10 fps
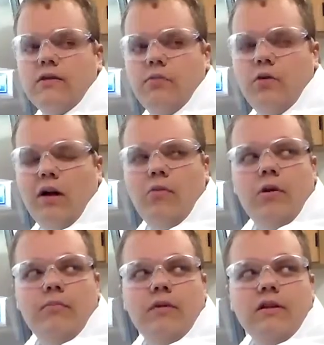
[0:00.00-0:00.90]
students,
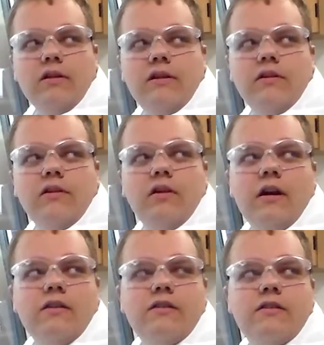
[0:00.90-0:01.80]
first and
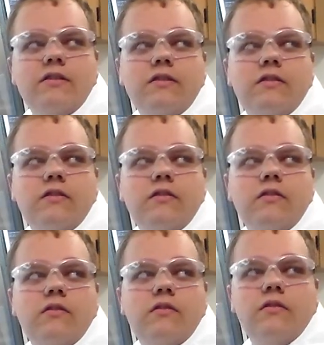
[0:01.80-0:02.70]
foremost, I like to
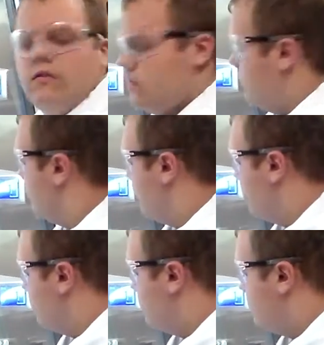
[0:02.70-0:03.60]
establish safety